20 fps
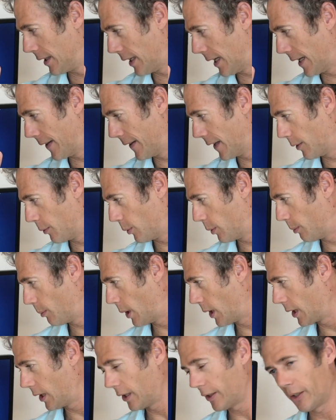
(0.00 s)
And then we'll
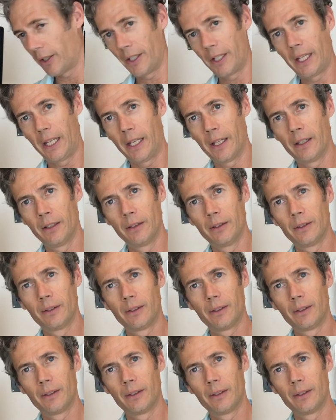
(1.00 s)
model it on here.